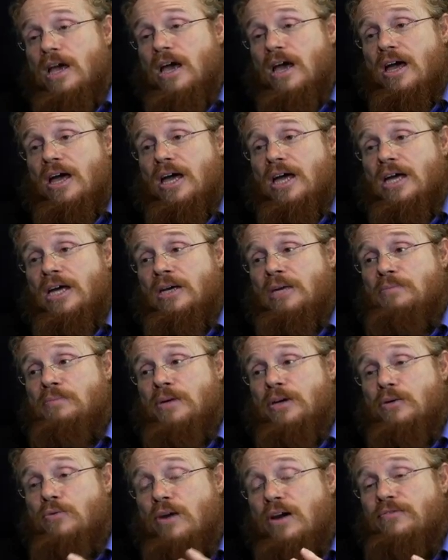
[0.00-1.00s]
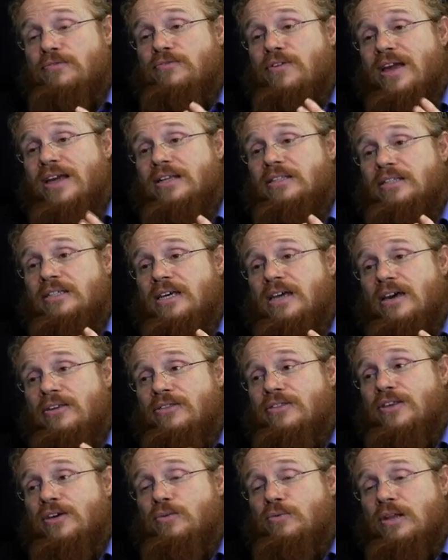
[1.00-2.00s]
But quite frankly, I
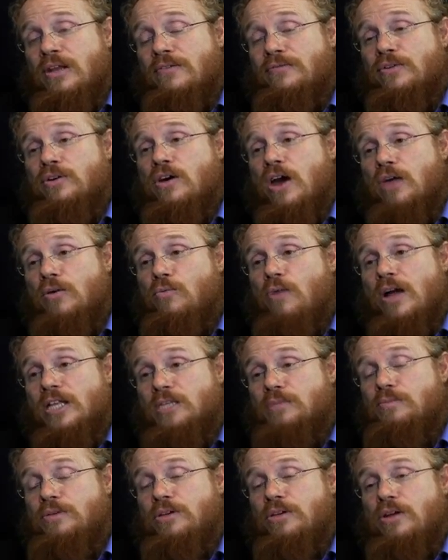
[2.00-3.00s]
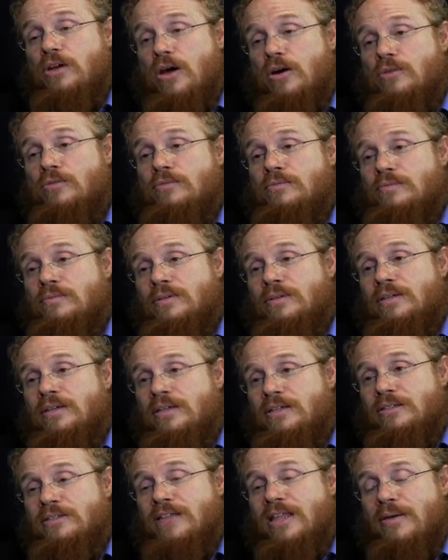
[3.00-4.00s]
think whatever God wants me to know,
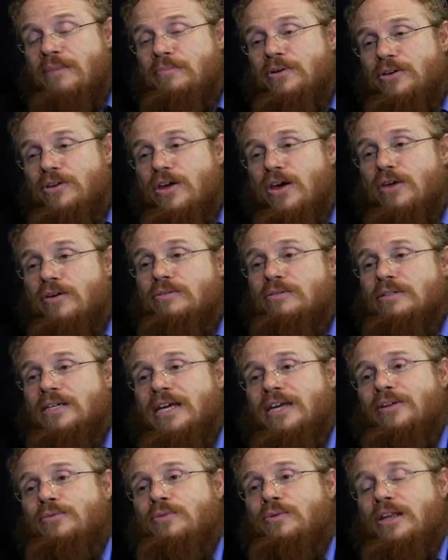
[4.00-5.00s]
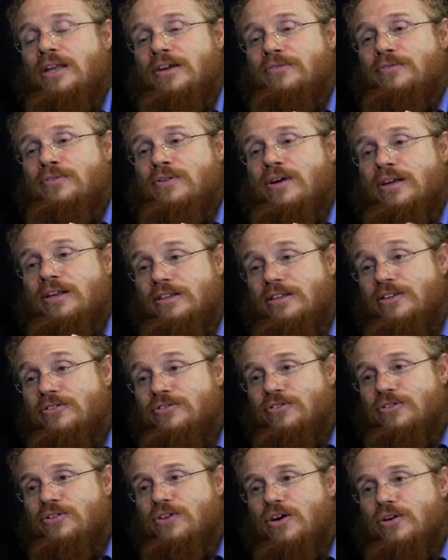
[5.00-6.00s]
He's let me know, and whatever I need
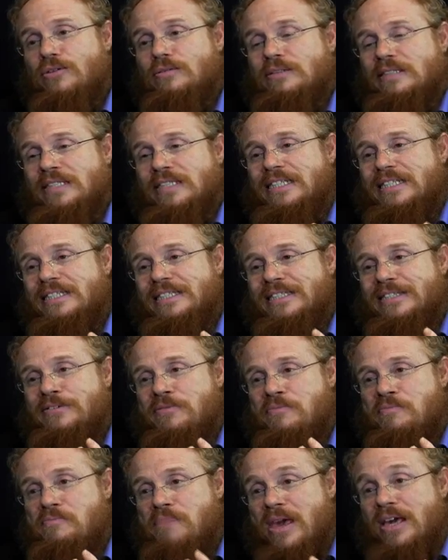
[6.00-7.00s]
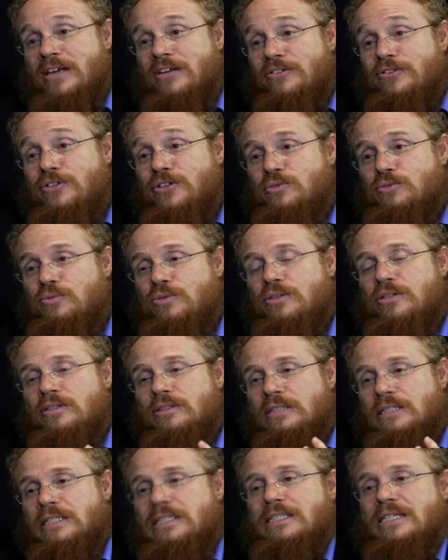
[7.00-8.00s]
to know to make it in this
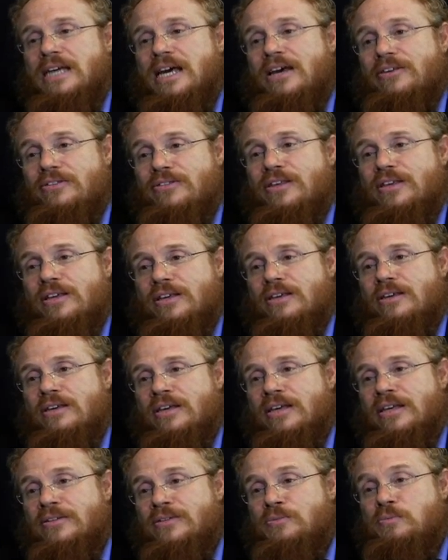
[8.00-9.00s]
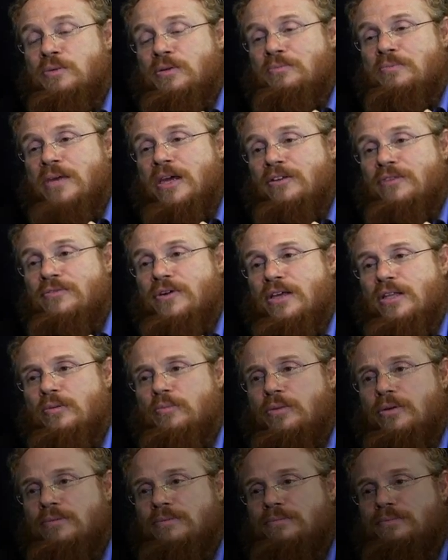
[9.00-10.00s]
world, I think has been made
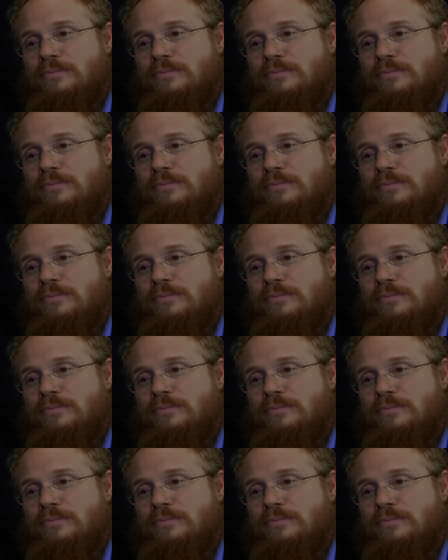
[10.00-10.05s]
available.